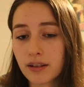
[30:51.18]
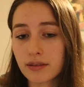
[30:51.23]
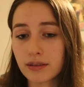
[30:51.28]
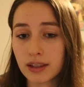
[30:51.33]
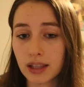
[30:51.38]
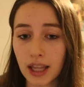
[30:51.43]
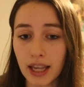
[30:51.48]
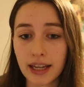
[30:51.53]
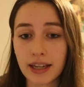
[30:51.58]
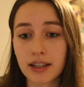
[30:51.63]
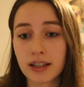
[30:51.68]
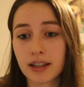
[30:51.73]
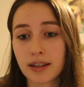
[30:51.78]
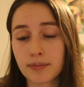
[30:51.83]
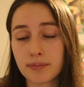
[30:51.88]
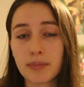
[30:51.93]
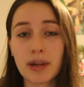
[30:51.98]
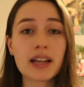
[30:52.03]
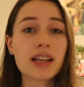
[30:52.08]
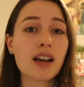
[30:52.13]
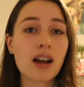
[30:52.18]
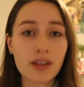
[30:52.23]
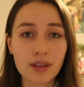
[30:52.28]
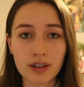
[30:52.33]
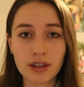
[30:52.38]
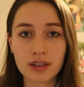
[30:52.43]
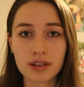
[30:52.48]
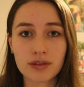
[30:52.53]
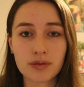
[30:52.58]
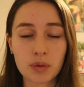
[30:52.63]
like many
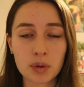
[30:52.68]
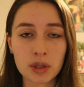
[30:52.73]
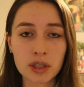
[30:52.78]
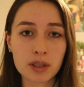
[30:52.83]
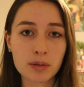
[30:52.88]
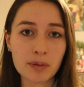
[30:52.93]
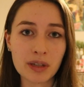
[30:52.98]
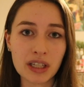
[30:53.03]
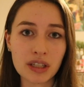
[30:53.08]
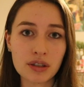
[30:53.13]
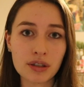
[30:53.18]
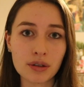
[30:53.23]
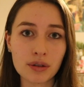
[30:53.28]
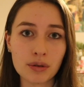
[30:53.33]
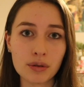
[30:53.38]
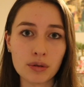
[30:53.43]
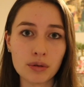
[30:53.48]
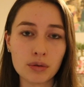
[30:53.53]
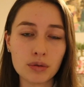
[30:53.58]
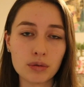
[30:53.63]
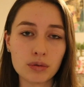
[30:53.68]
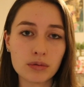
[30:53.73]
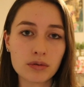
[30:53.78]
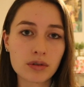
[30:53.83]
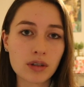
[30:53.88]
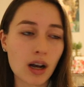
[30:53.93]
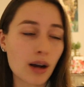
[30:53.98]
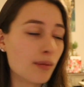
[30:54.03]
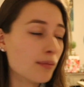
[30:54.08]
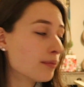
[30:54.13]
others, forced me to
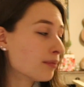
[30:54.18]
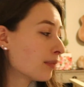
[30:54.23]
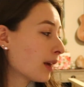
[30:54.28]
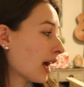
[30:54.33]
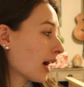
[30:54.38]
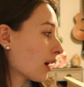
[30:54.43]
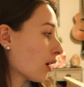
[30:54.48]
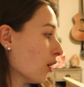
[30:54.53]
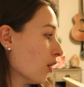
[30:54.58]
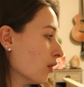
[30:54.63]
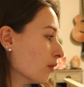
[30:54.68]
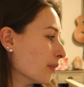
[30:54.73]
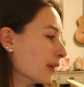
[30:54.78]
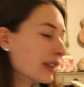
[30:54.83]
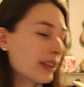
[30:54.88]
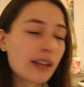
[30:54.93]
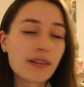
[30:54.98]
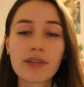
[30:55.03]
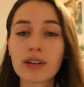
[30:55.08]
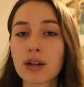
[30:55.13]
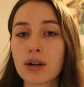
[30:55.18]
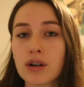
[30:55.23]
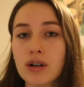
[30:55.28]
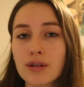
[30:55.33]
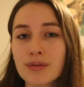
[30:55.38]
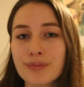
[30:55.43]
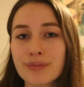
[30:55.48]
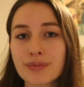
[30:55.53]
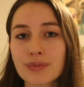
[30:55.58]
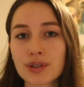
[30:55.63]
come back home and live at
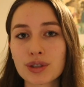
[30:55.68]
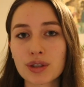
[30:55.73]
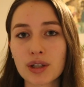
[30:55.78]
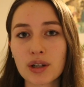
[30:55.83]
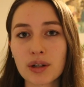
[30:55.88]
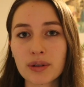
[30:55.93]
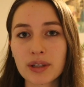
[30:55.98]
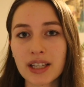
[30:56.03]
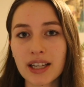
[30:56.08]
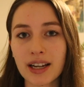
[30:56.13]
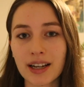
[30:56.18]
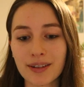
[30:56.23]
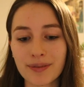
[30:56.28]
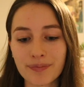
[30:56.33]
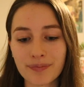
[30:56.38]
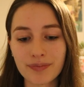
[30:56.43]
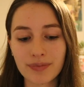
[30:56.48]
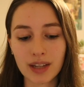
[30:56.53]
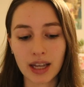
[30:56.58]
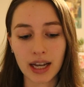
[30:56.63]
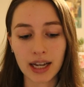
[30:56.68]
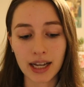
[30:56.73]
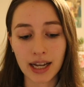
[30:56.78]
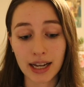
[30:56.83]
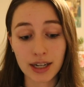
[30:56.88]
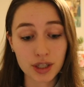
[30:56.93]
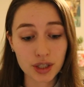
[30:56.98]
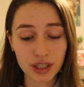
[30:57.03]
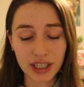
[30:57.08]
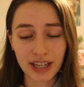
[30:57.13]
home. So yeah, I
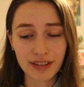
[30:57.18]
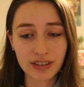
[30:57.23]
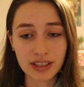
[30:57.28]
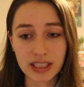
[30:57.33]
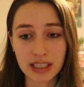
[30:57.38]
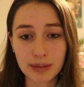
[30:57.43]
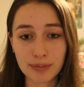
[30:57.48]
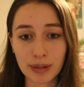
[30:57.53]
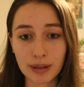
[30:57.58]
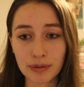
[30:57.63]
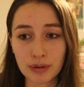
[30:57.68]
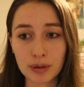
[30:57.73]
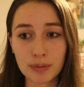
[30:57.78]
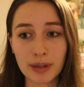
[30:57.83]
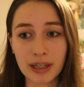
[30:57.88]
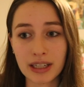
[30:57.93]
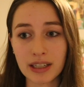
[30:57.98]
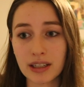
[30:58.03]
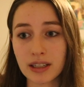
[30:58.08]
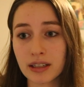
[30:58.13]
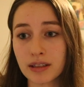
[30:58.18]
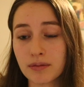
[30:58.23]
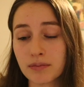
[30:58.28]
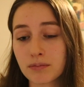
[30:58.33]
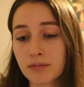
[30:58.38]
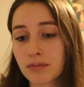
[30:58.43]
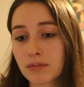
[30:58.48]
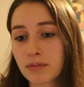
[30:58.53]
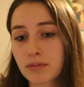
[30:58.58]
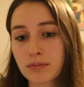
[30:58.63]
actually haven't seen my roommate in
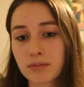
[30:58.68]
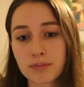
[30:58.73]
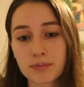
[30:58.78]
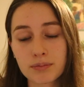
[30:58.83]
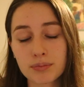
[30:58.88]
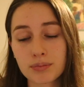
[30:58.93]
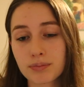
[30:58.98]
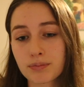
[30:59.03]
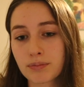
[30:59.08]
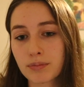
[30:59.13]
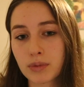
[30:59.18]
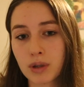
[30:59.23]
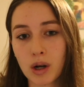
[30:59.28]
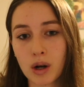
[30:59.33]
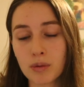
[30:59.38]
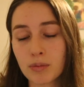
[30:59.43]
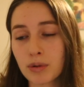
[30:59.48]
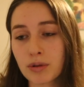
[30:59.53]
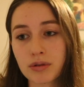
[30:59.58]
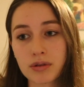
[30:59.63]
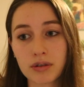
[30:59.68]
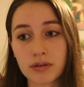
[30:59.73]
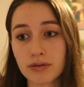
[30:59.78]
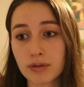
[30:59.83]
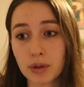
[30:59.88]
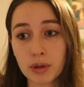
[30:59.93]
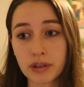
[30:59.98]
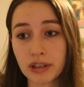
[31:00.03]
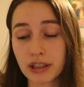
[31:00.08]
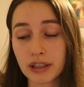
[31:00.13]
almost a
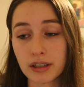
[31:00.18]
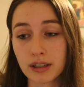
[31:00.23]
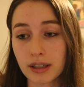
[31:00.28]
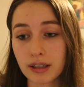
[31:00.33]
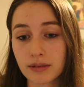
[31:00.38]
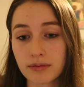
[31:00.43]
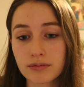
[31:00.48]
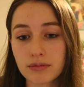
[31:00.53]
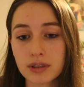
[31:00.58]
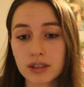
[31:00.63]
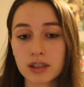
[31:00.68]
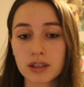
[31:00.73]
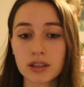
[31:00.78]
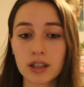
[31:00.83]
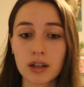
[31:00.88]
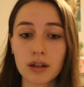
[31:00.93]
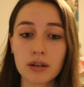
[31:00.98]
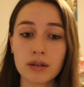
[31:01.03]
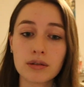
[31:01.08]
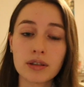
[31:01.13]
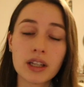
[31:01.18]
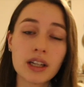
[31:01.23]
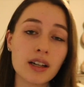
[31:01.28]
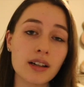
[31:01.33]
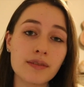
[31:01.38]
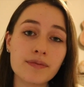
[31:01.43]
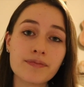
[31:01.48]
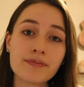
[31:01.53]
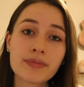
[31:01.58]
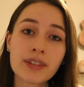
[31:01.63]
full year. So yeah,
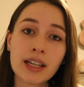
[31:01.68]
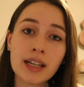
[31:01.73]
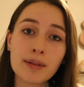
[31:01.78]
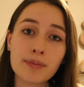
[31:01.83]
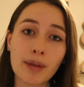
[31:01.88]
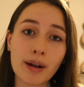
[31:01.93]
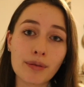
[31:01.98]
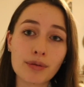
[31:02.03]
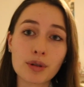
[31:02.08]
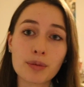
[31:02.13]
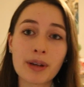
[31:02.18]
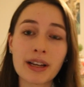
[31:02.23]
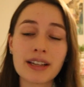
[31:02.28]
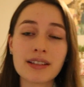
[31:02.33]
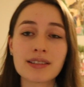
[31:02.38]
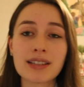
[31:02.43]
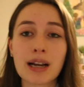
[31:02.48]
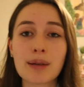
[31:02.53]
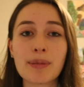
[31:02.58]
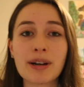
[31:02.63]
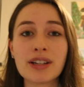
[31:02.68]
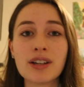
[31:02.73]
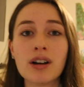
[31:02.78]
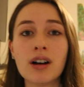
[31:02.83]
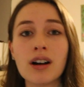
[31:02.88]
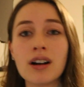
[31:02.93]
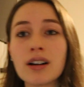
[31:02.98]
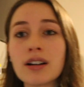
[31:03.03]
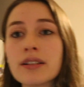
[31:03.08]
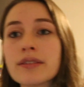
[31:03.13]
my roommate is now my dog.